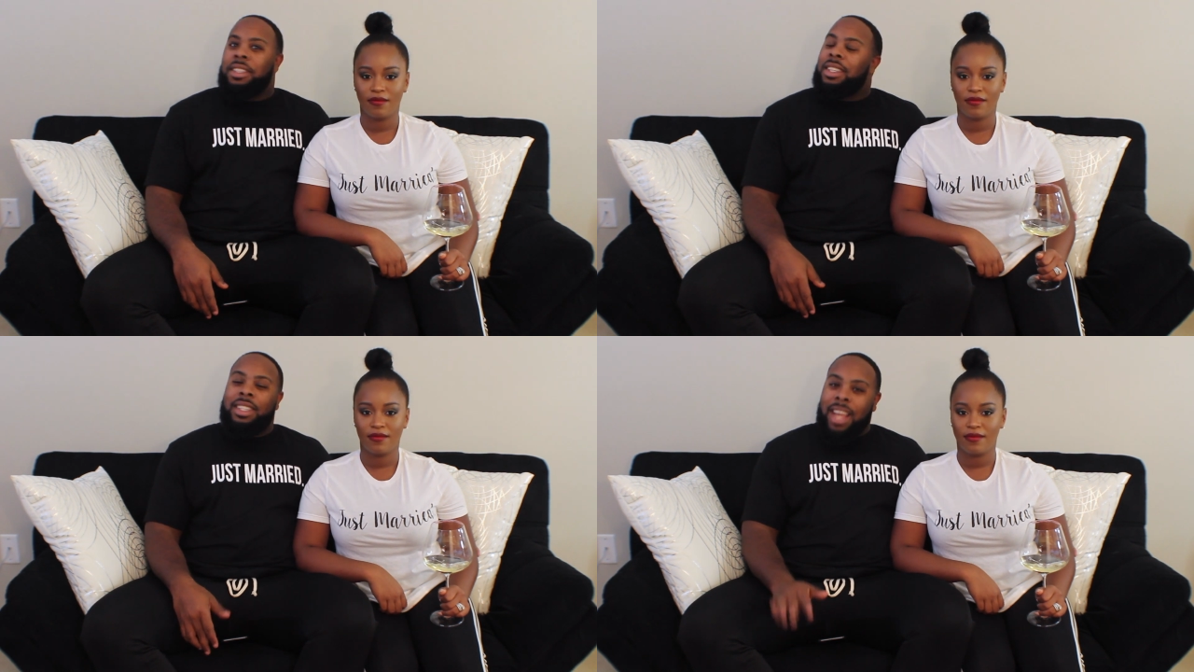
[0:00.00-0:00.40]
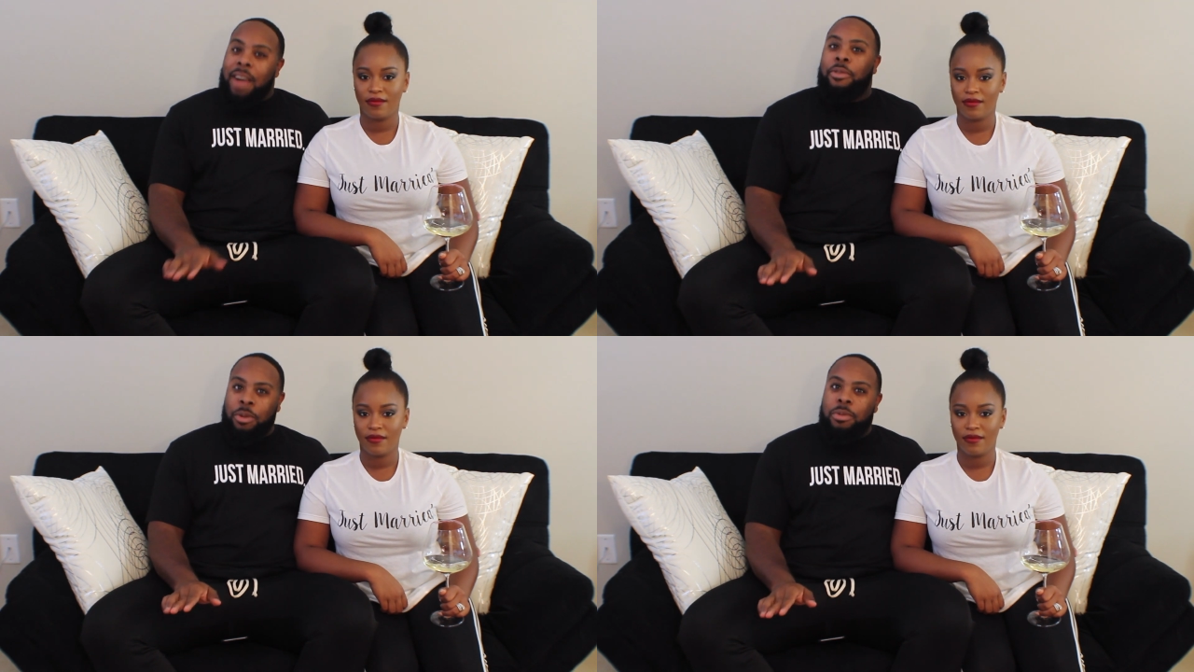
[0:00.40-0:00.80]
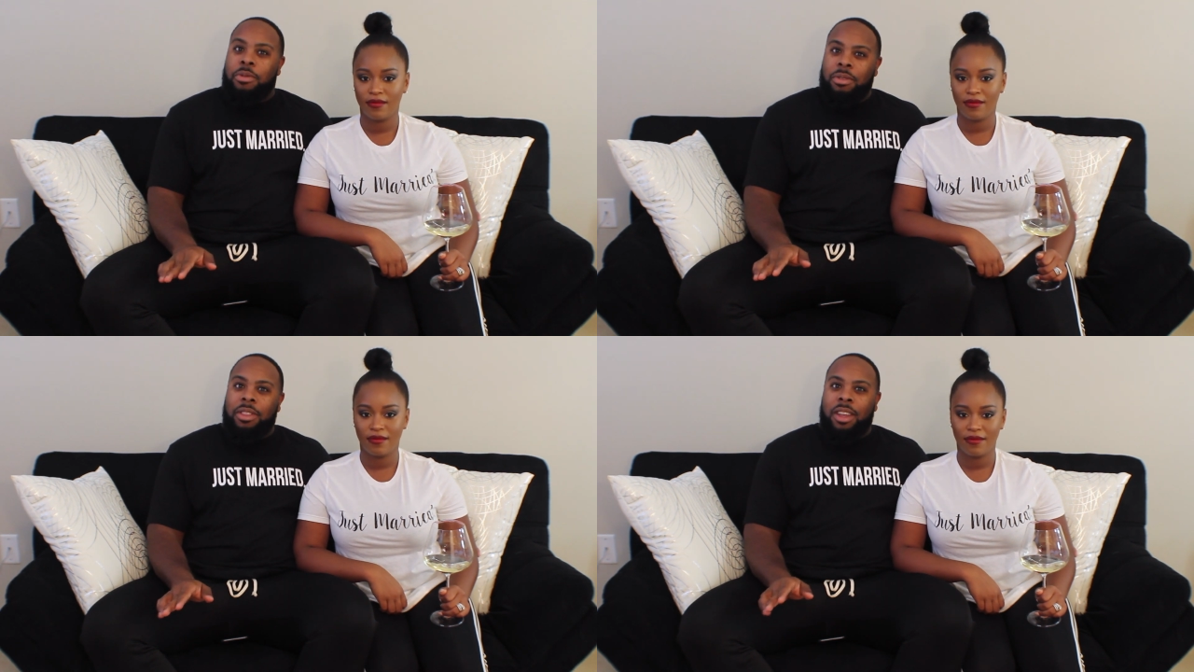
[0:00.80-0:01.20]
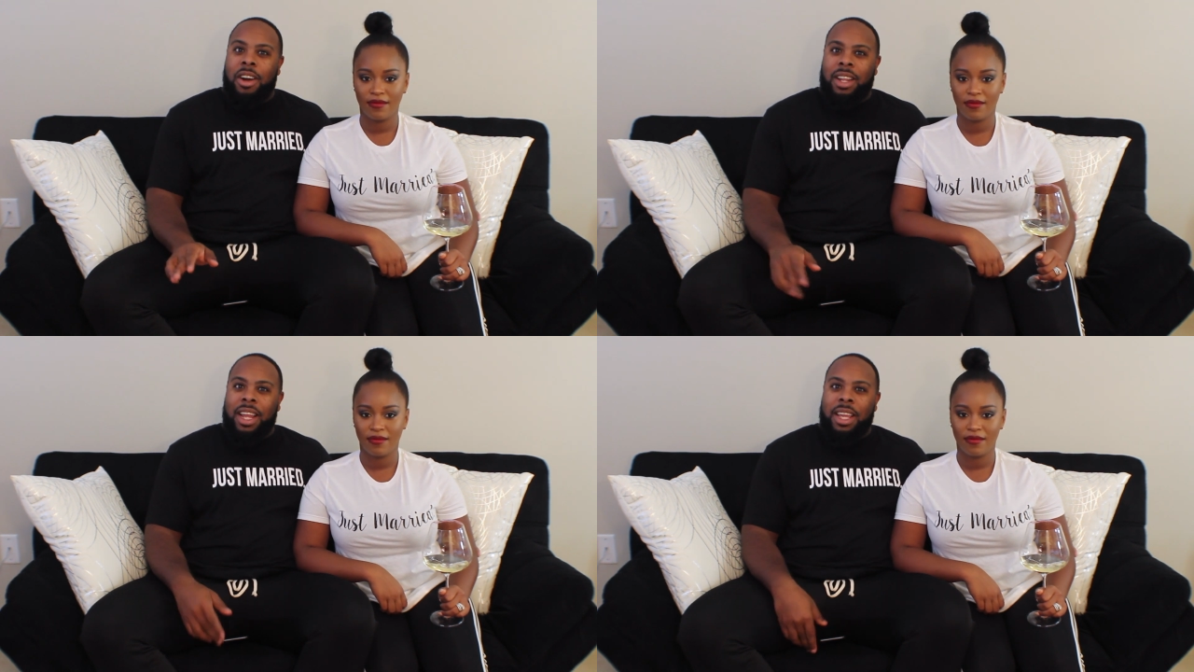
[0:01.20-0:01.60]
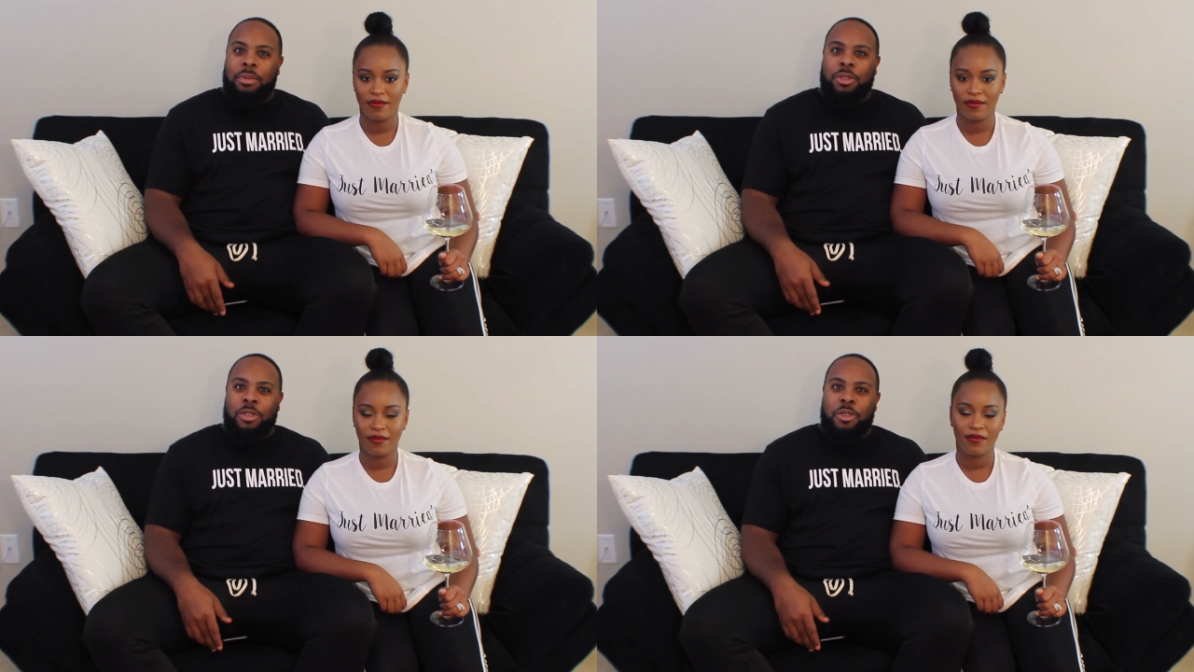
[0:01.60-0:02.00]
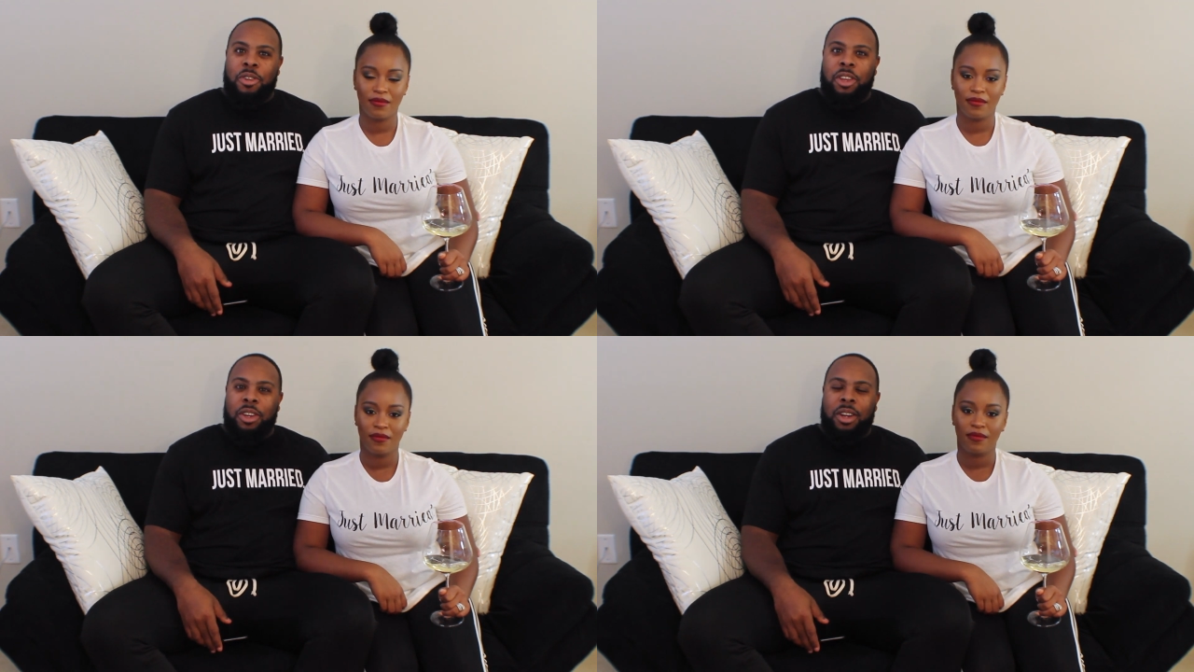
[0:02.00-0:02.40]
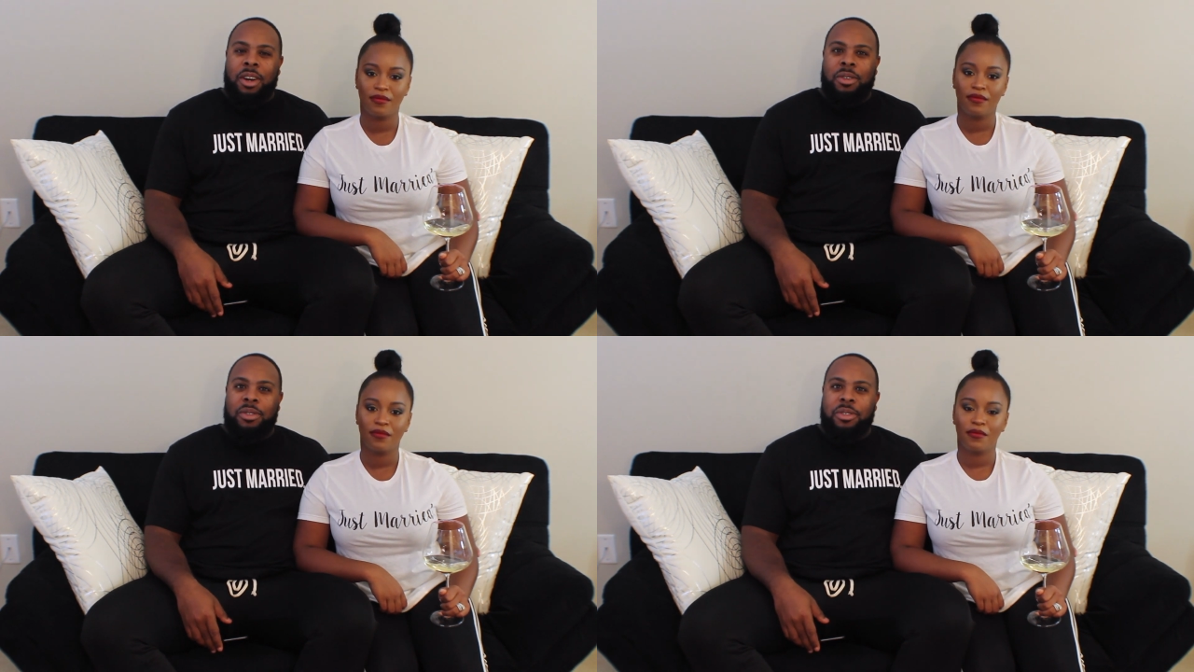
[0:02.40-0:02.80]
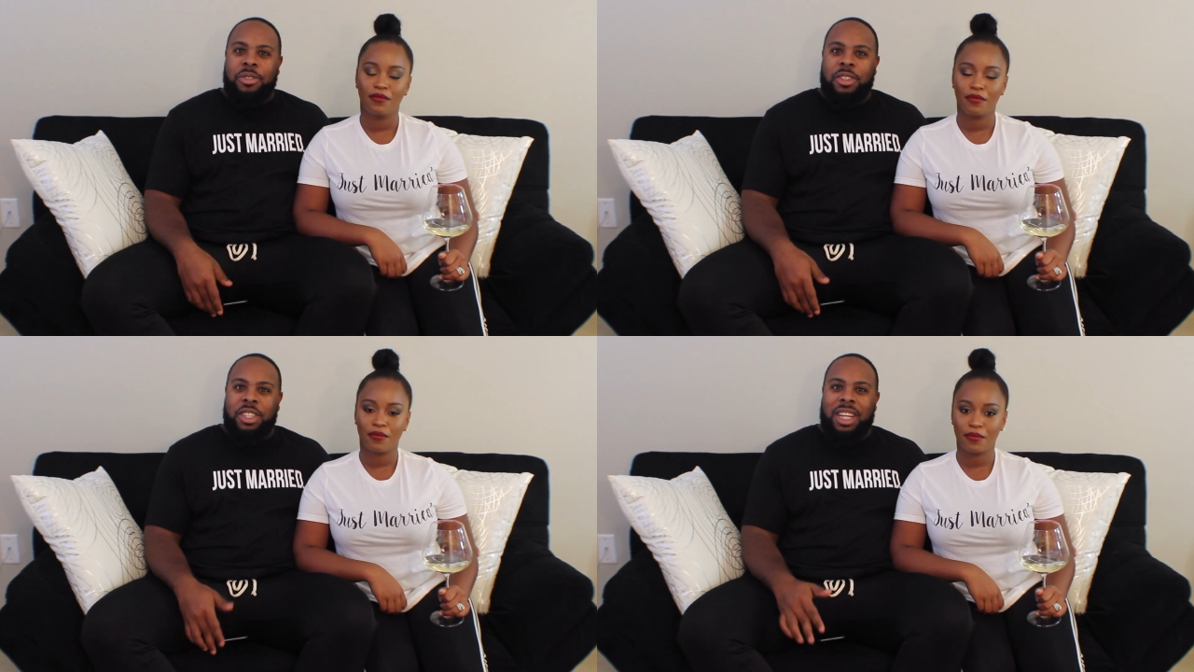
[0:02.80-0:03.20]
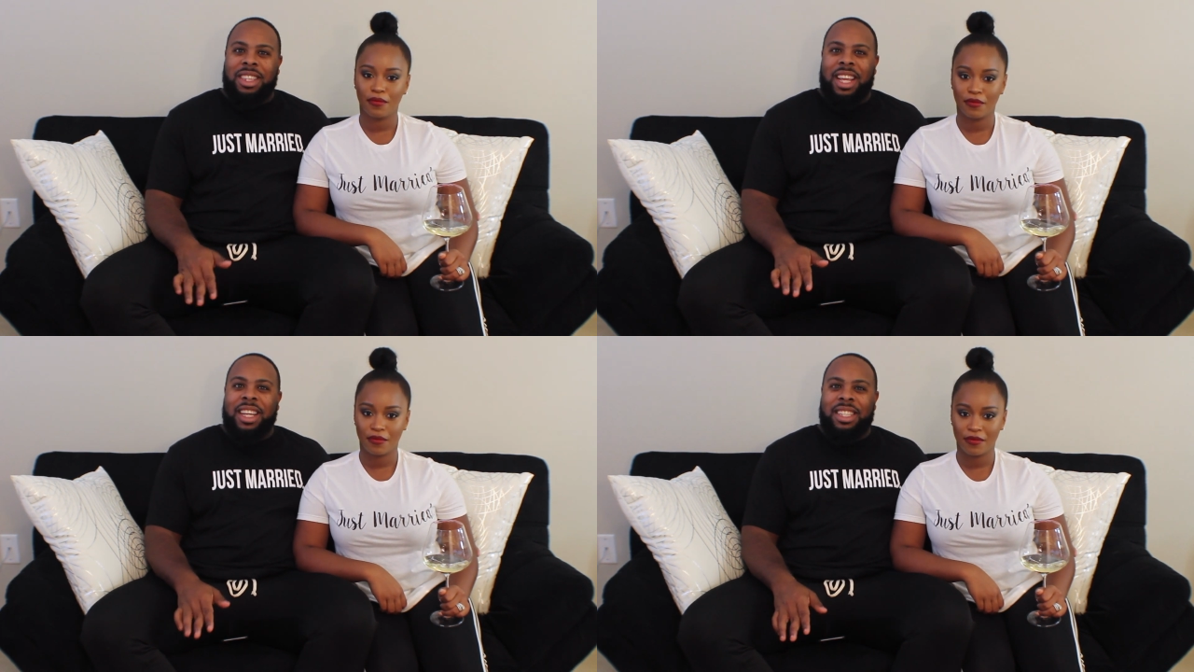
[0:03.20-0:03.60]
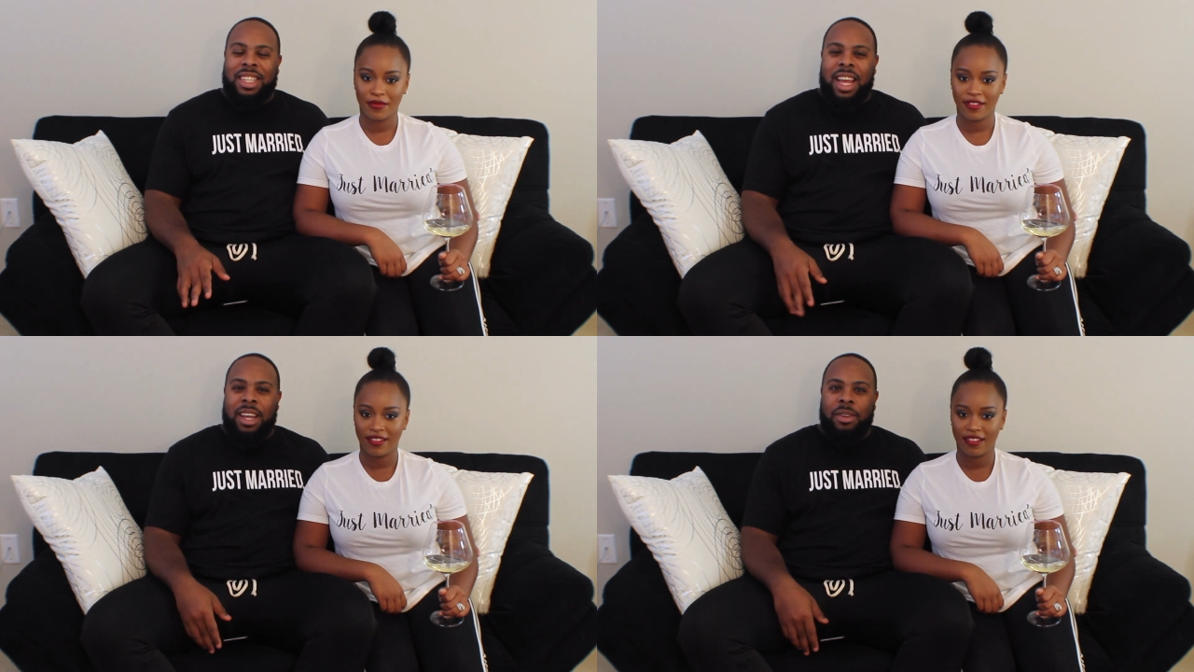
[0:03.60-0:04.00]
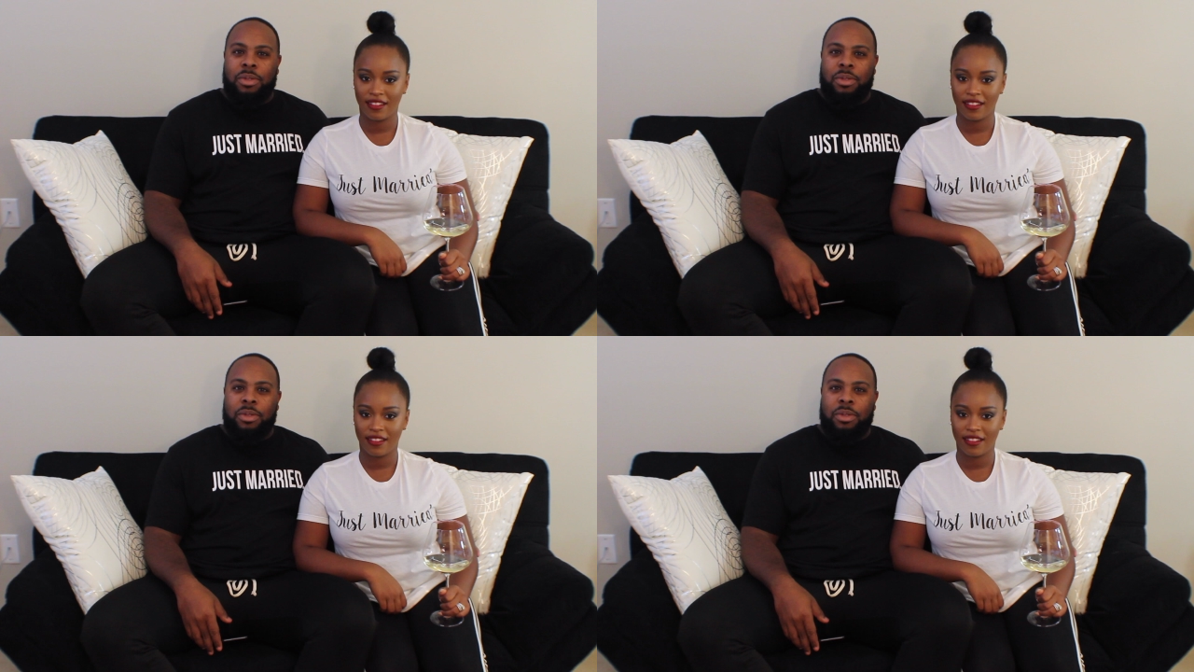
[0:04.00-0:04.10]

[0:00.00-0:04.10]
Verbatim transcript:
Speaker 1: the devil thought that he was going, you know, shut things down.